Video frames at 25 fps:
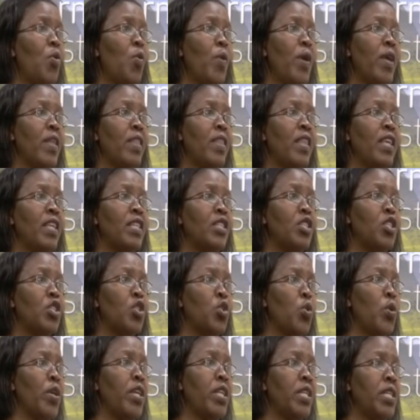where there is
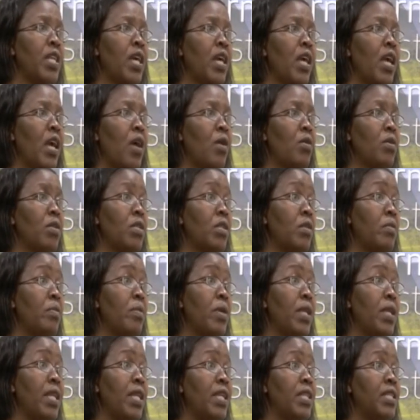joint
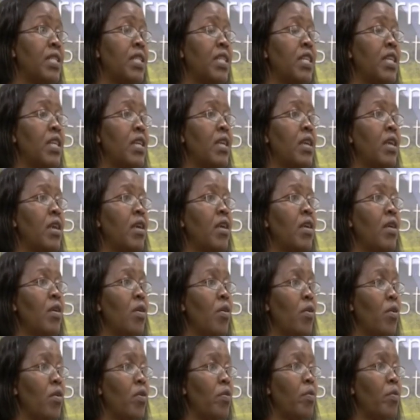accountability
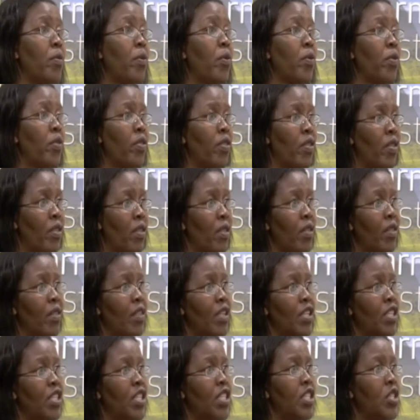on both
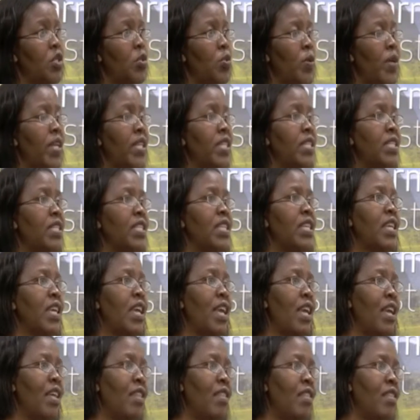the
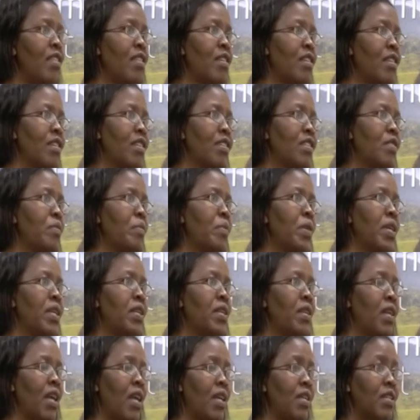G20 and the
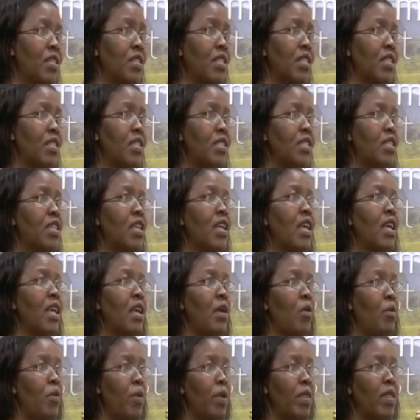recipient countries,
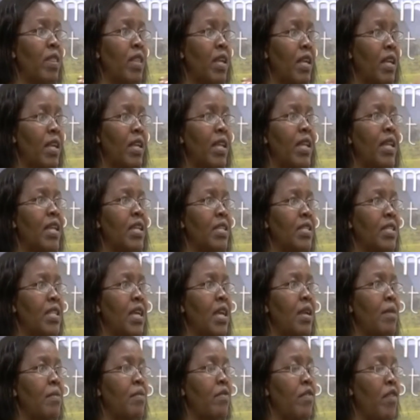with a clear
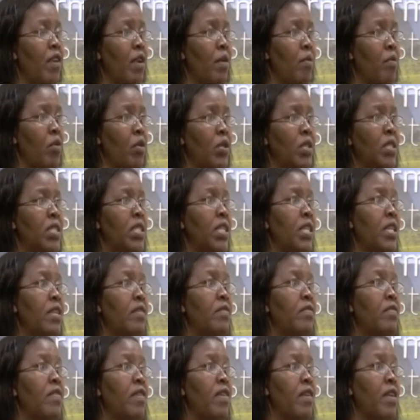time frame on
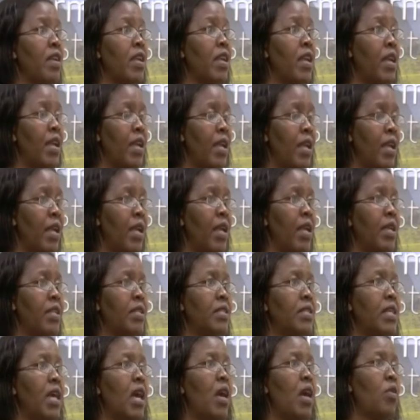delivery
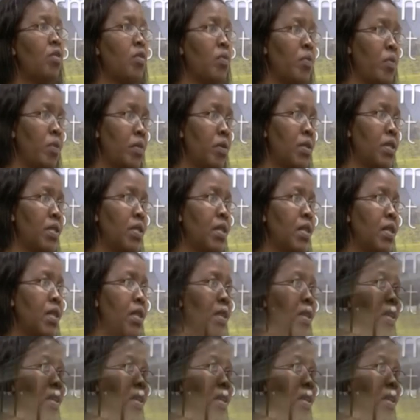and outputs.